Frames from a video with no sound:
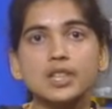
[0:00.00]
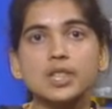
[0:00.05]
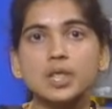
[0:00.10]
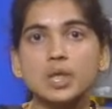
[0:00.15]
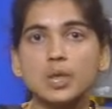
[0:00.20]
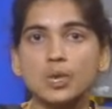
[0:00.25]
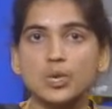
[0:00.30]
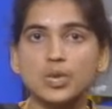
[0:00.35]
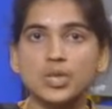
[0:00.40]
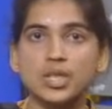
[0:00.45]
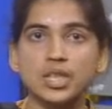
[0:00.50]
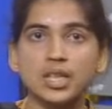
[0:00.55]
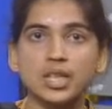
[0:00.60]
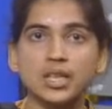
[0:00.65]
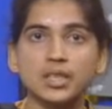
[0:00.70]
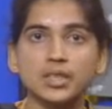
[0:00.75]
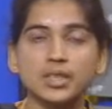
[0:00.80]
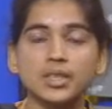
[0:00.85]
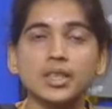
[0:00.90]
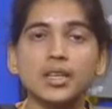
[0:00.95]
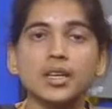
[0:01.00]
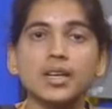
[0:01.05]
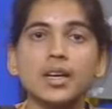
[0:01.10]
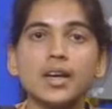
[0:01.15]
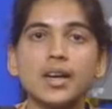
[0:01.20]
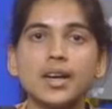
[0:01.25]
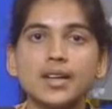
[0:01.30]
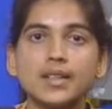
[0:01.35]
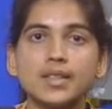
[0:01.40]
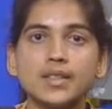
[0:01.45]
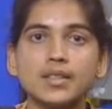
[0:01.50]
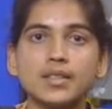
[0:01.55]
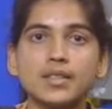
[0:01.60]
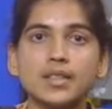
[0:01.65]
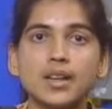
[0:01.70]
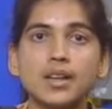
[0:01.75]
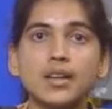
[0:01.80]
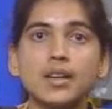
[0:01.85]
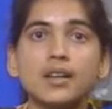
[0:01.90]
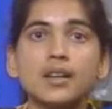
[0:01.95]
slow chilling,
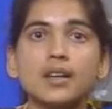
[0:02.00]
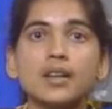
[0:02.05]
etc.